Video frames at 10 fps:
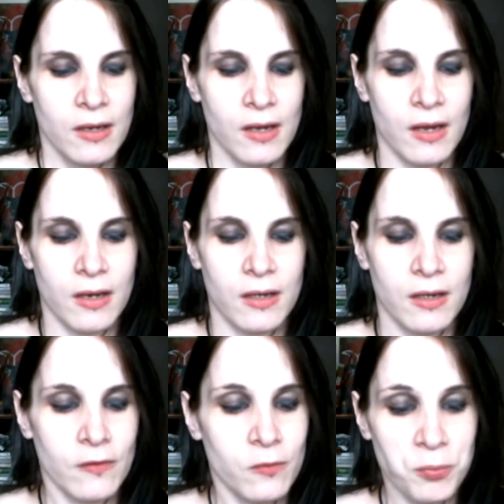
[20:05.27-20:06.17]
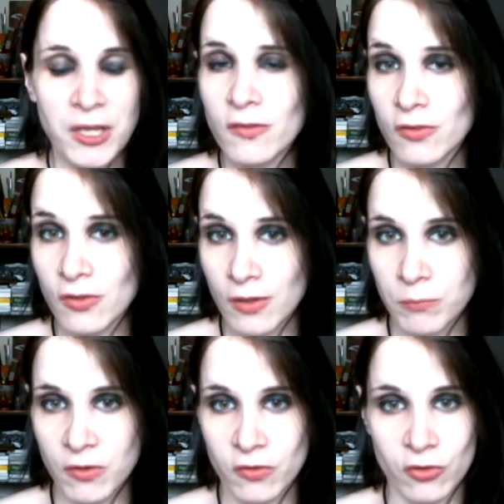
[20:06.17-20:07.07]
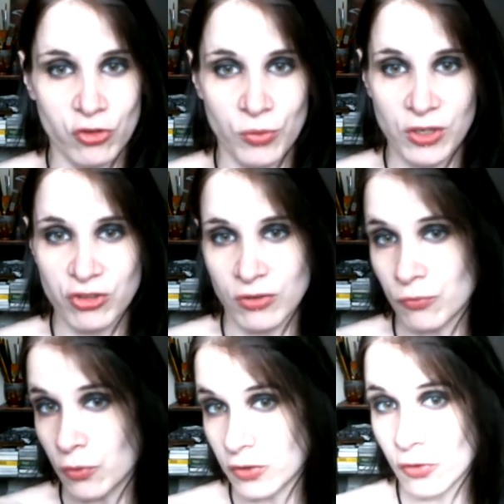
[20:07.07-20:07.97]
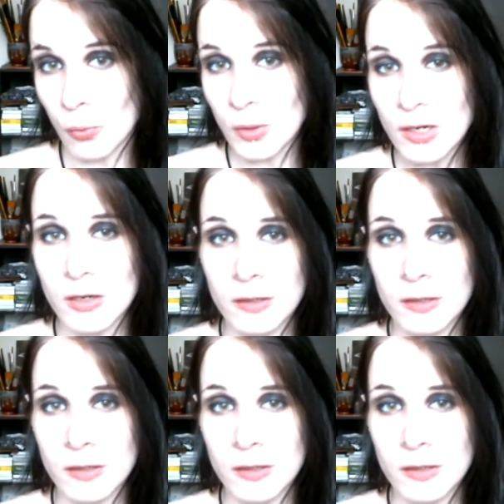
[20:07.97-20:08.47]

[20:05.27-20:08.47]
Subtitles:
and explains to them the situation of what's going on.